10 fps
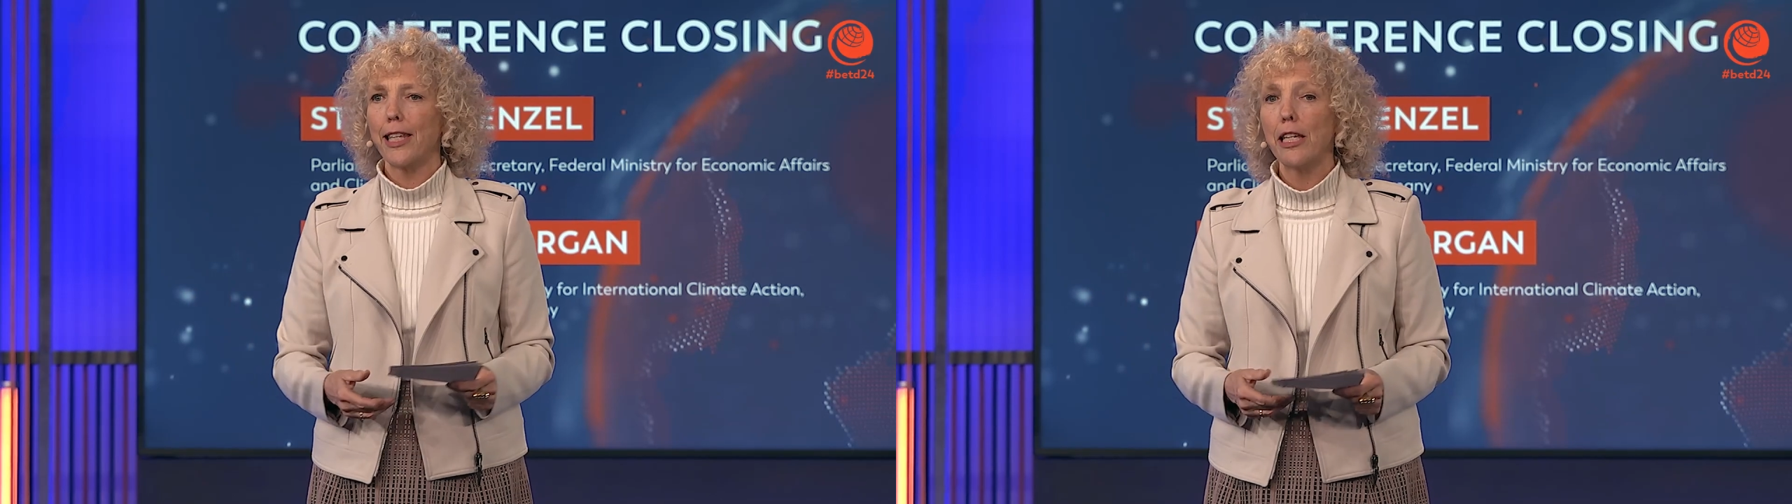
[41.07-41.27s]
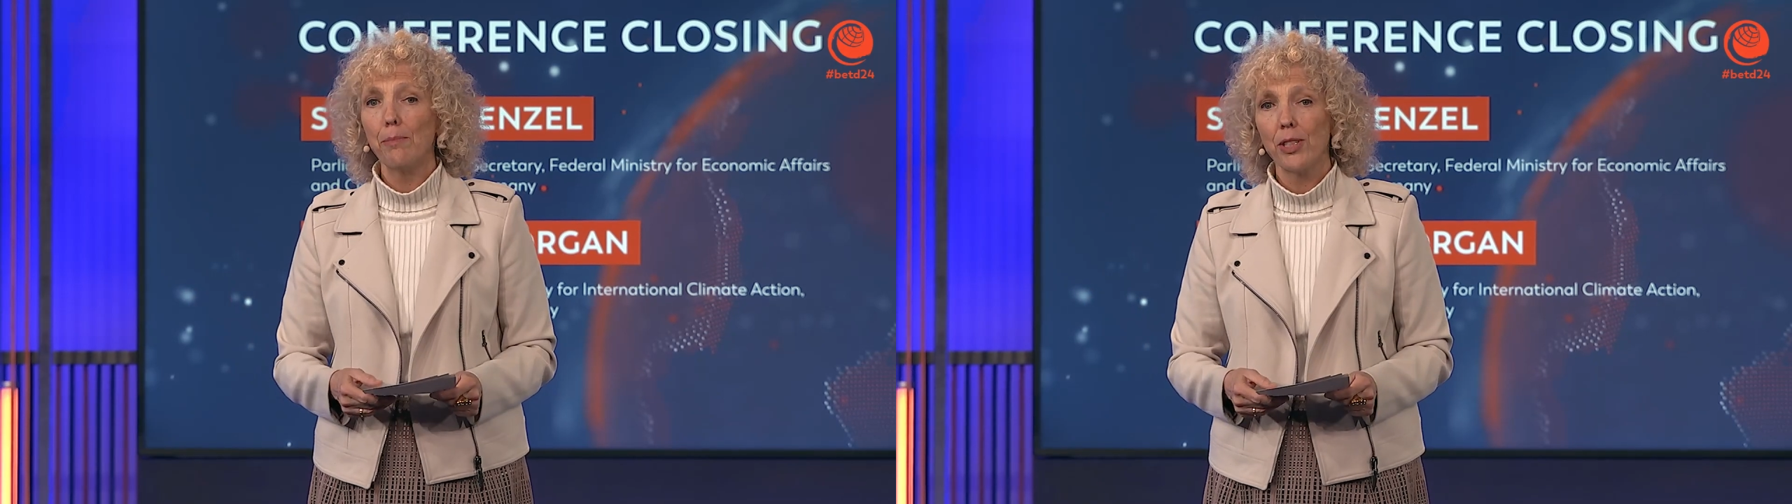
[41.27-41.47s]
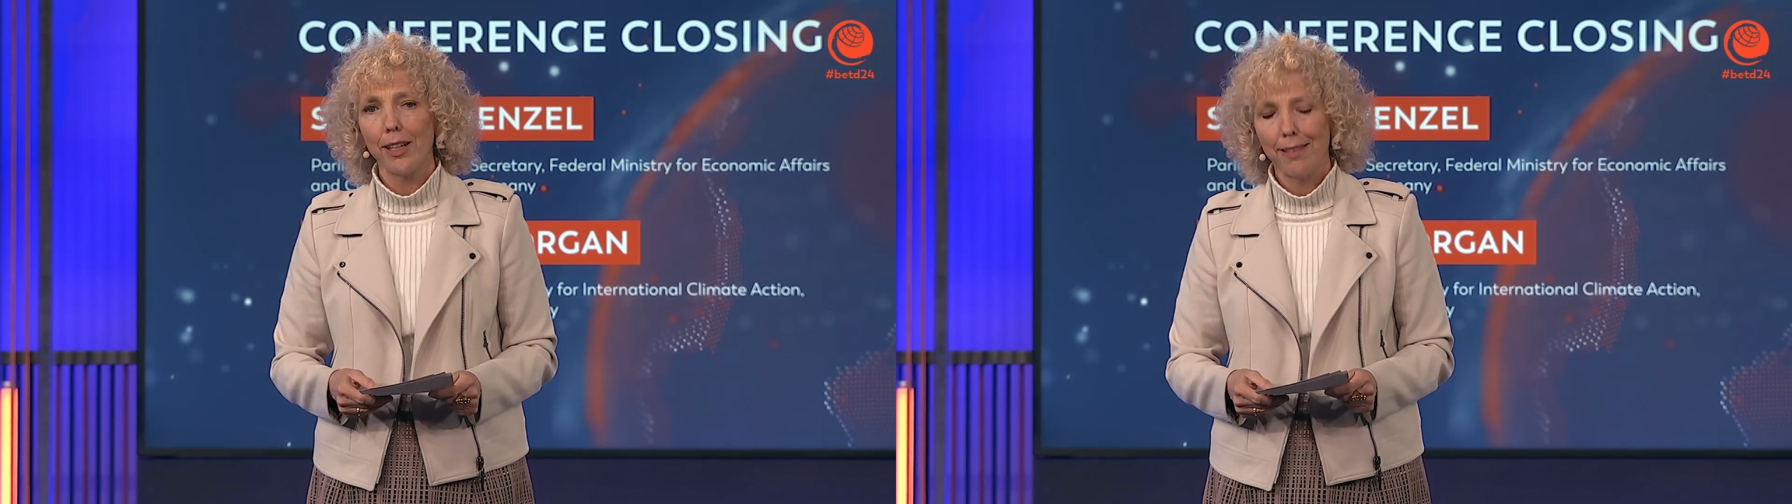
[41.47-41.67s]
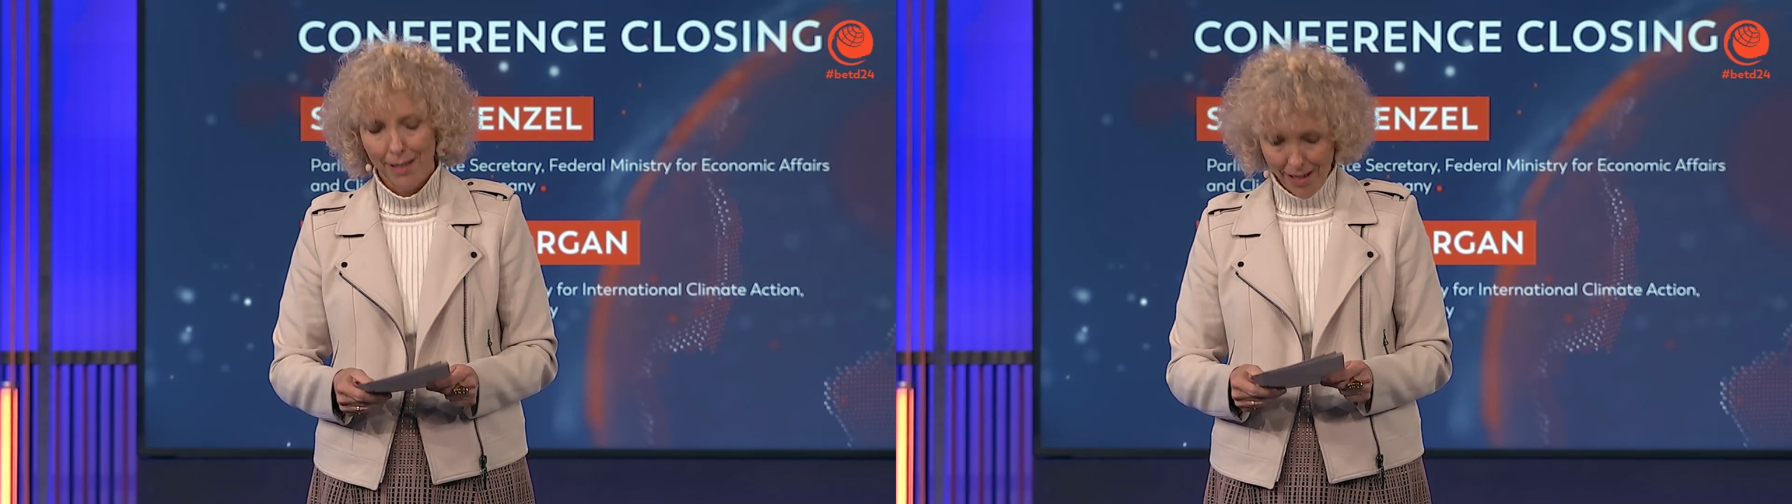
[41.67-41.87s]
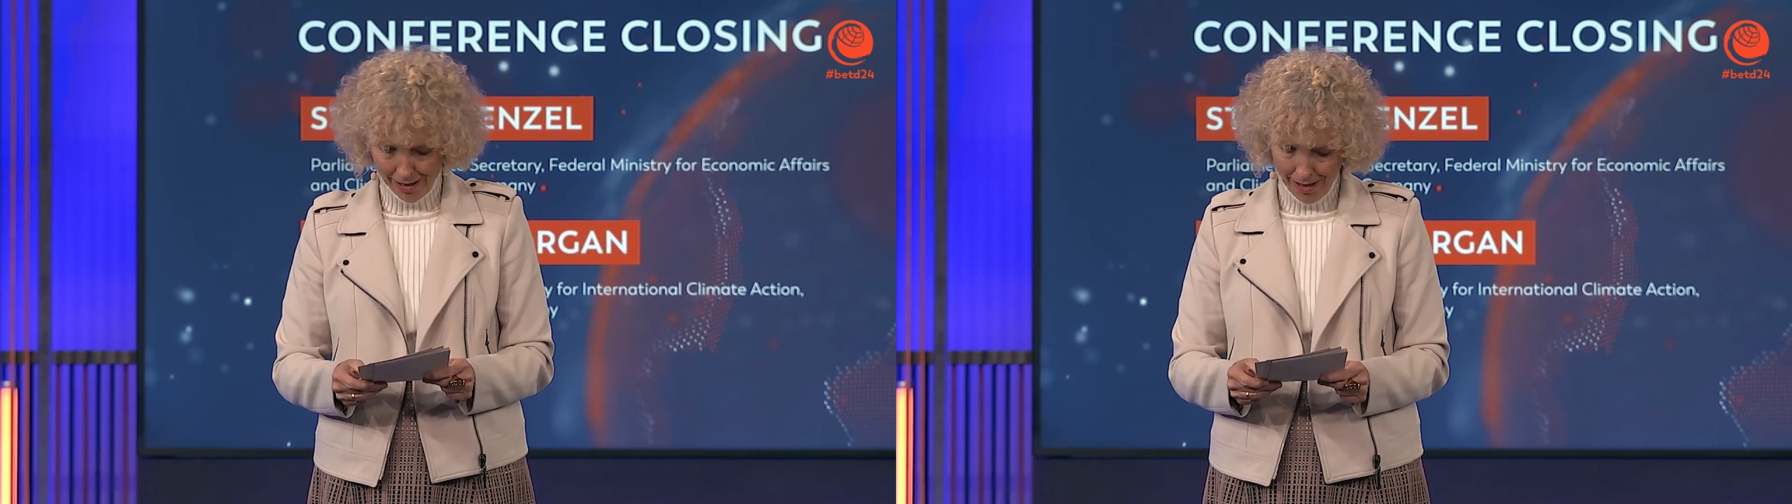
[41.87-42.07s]
themes, I
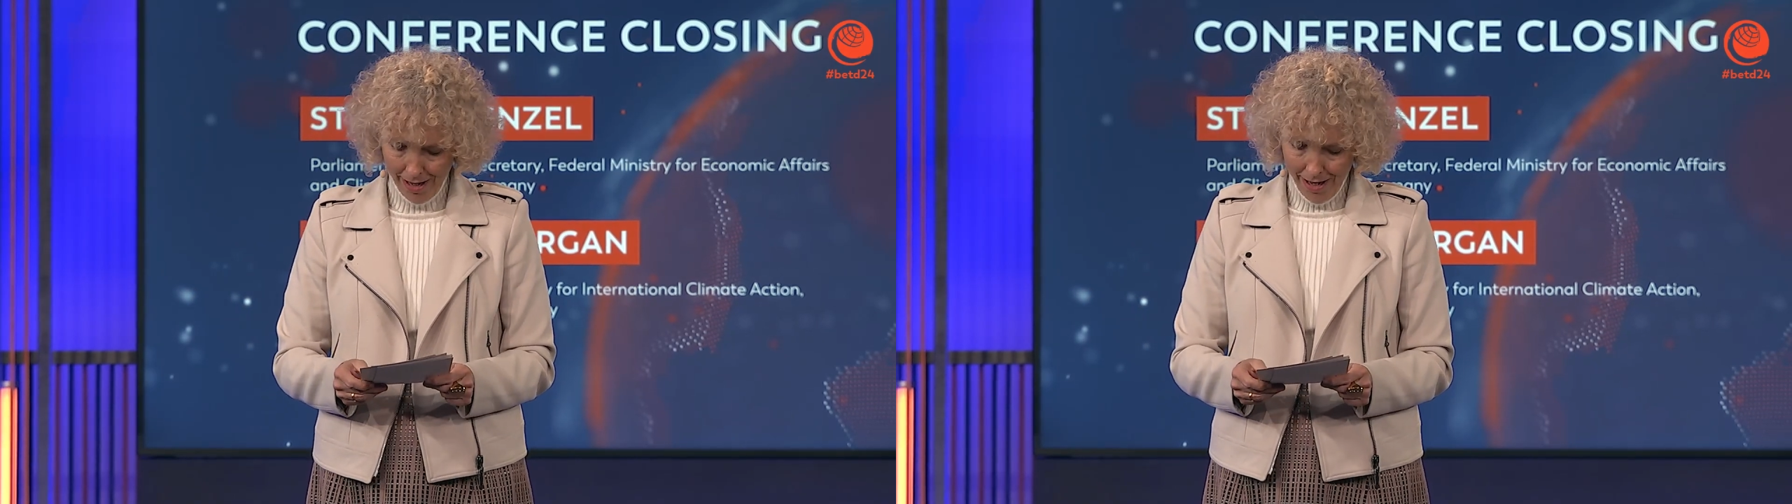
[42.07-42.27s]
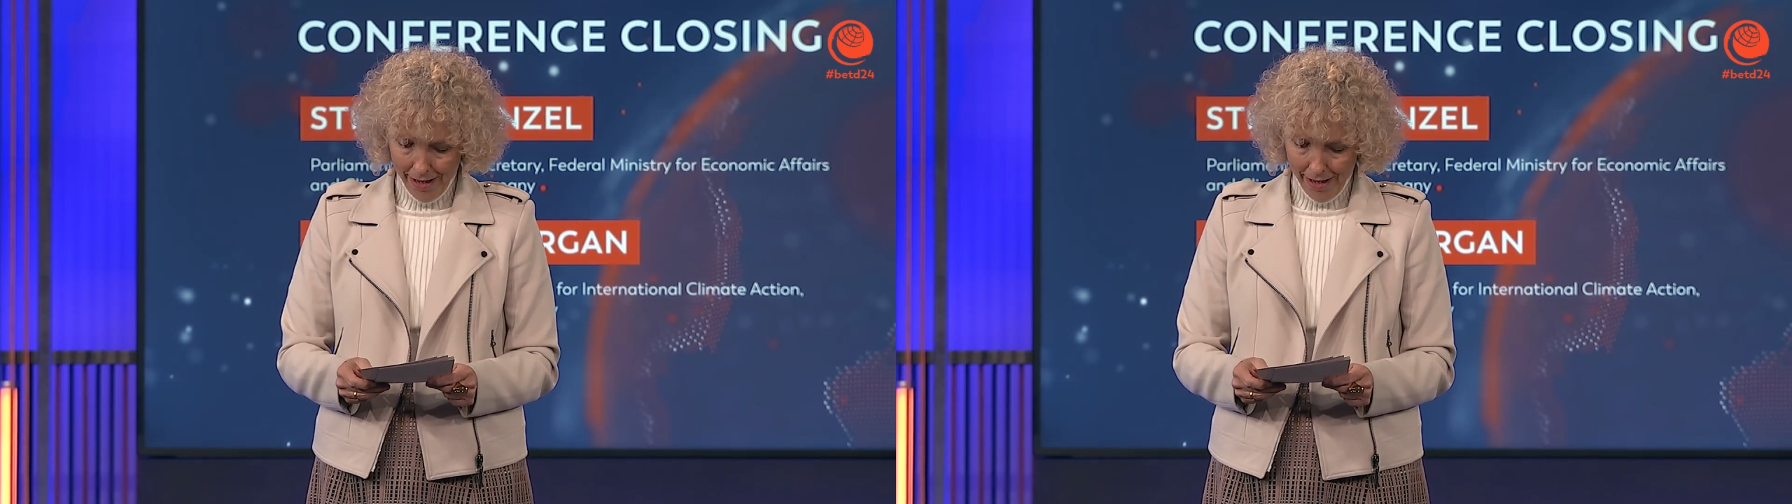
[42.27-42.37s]
think,